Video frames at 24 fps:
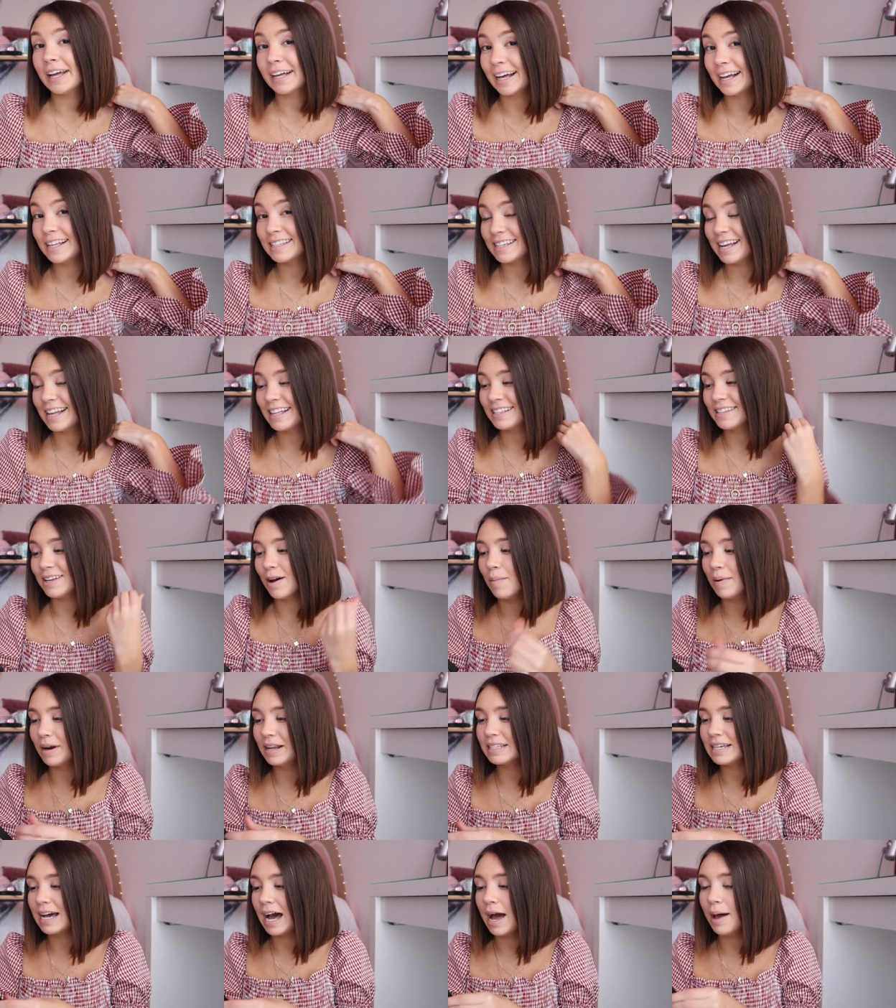like I said so
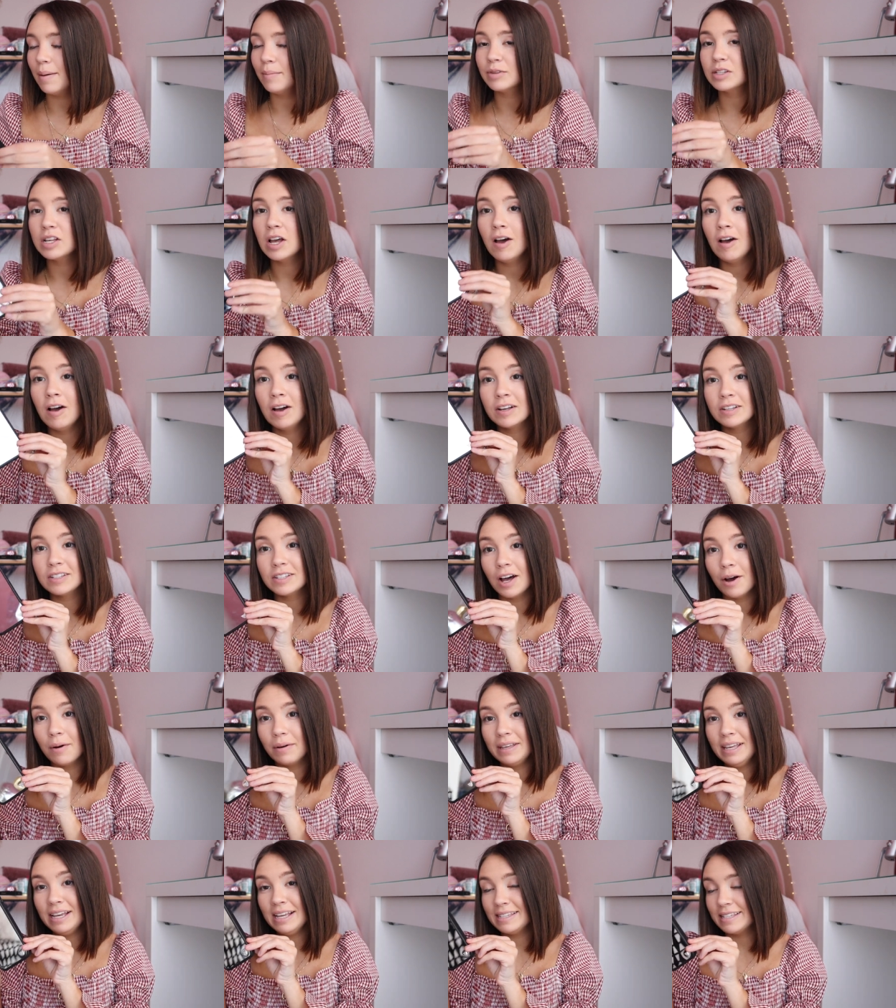many times.
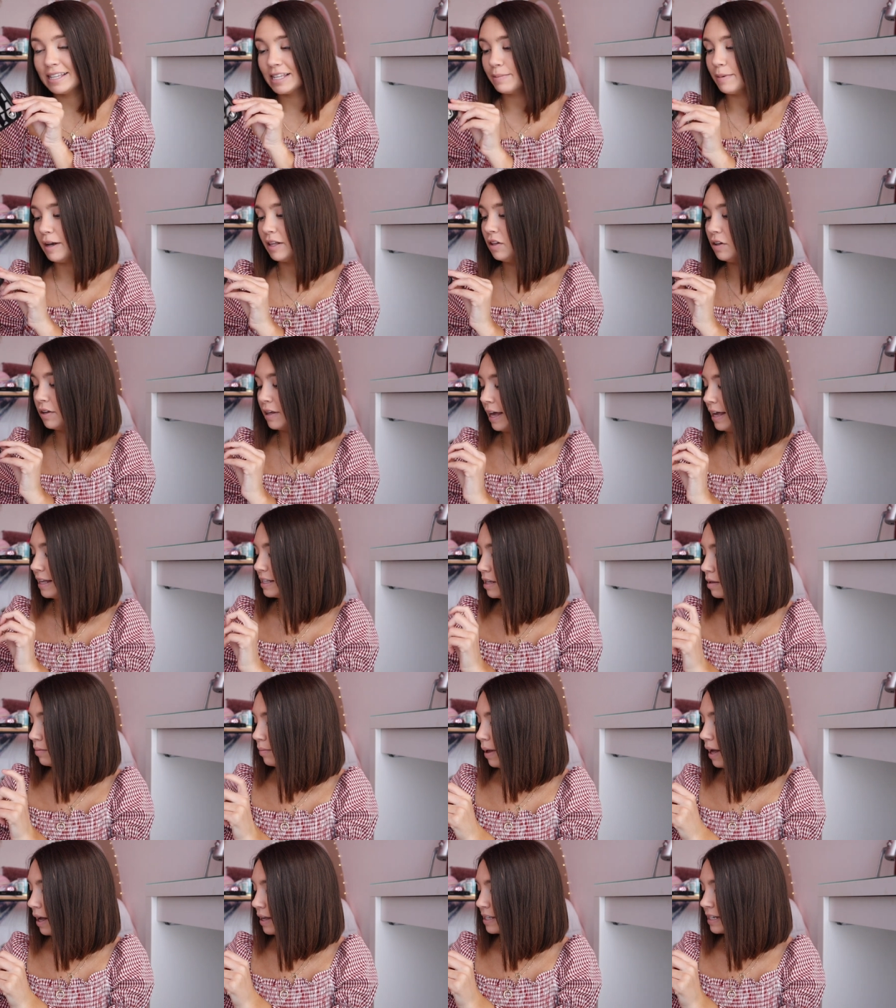So yes, this is my little case
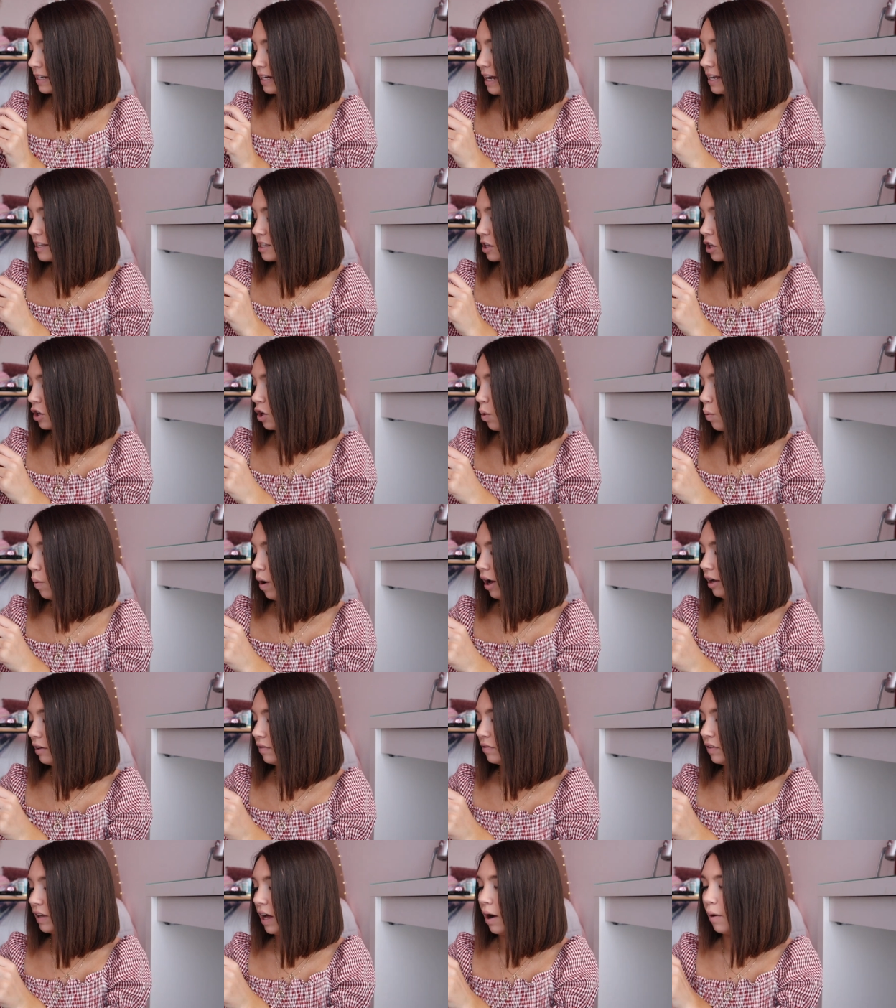unboxing. It has a cute
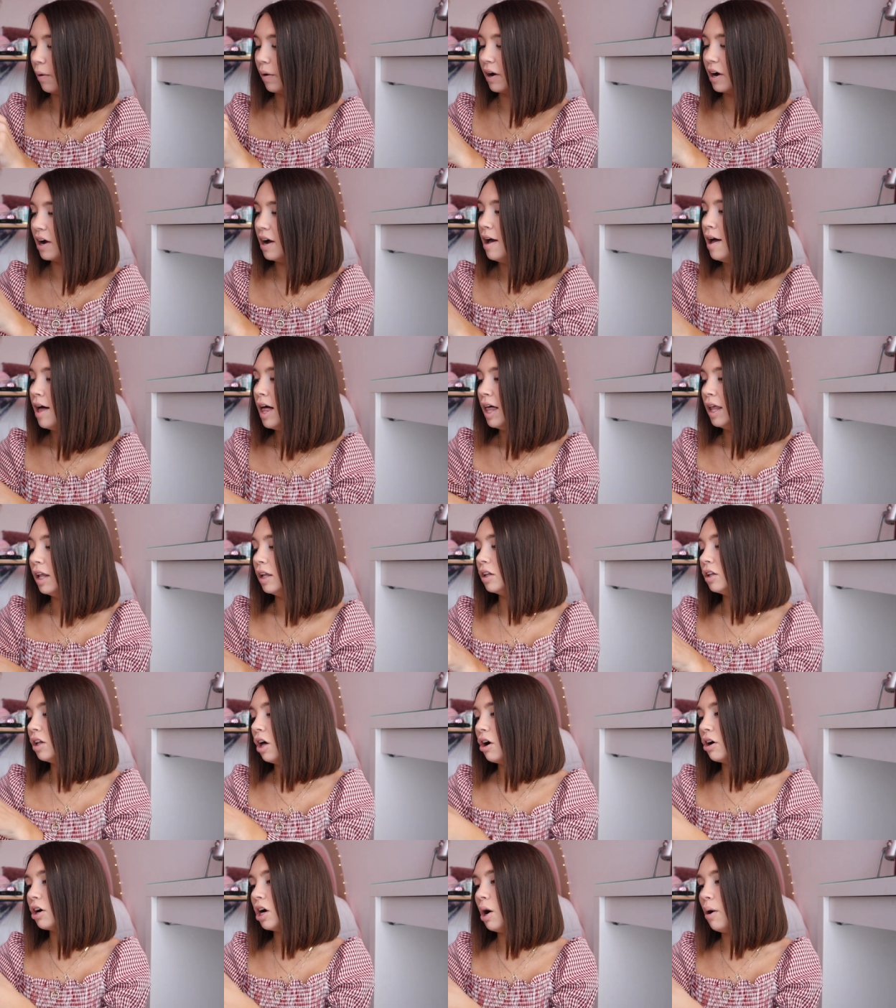wildflower
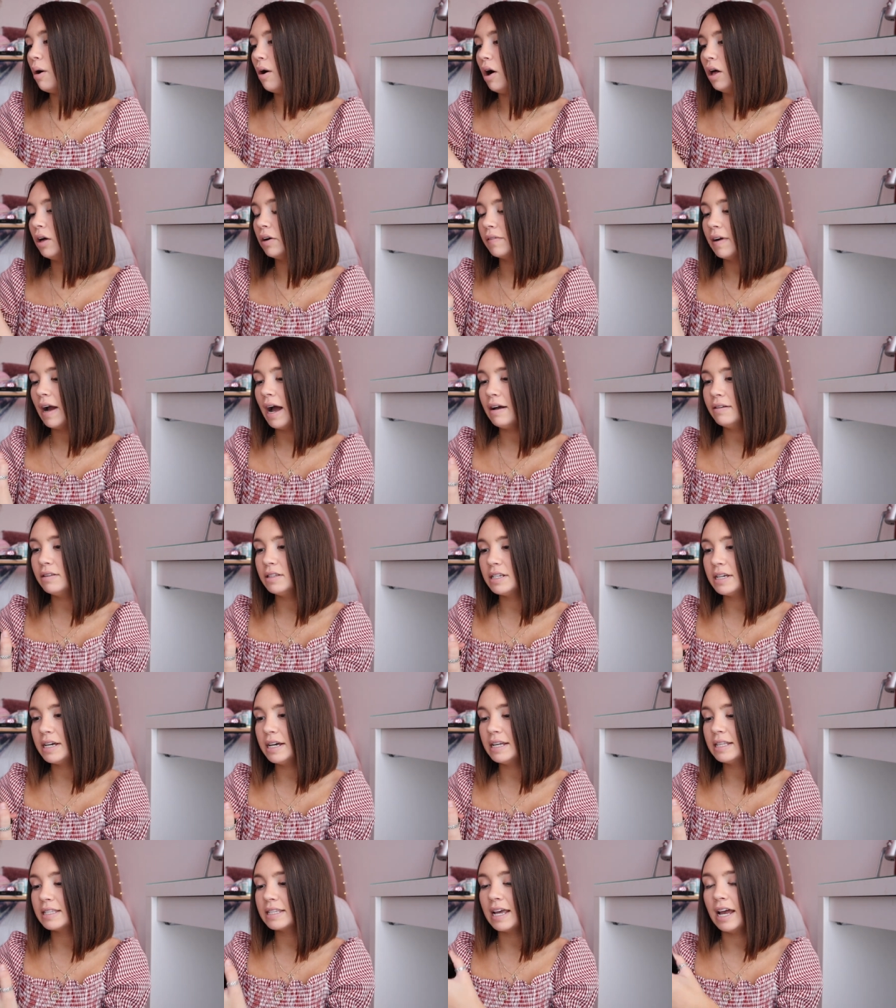logo all around
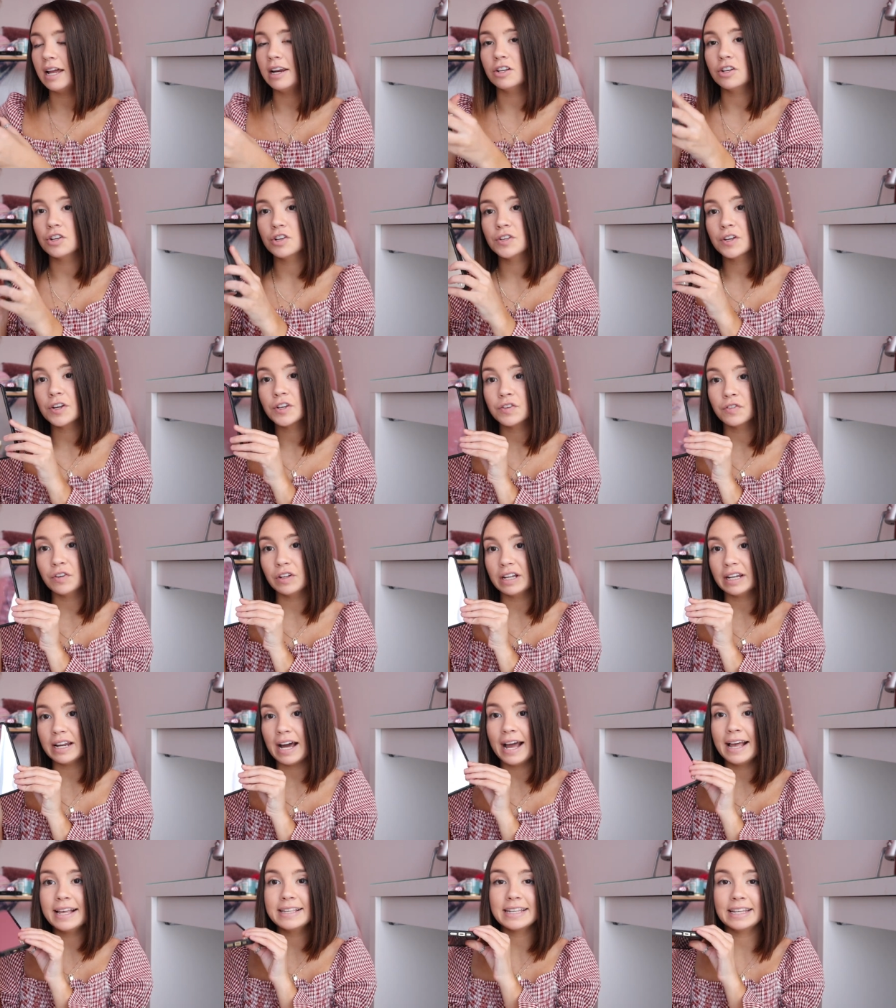it and it just looks really
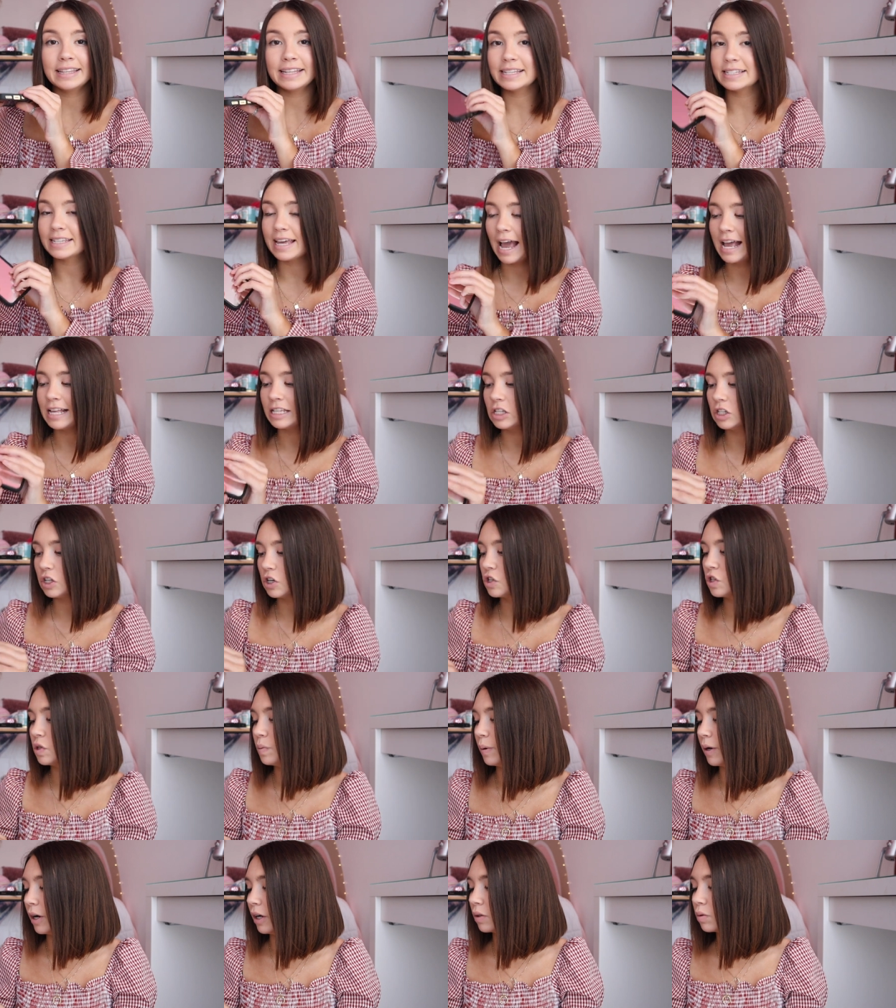nice and these cases are
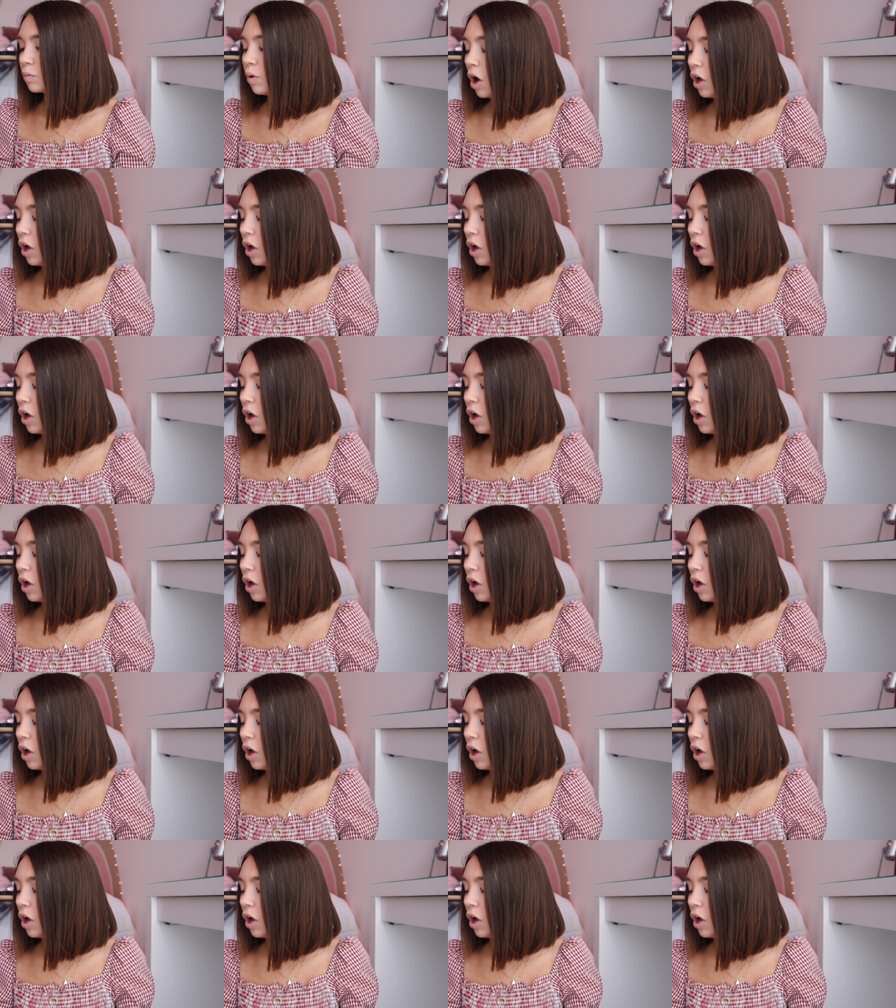super good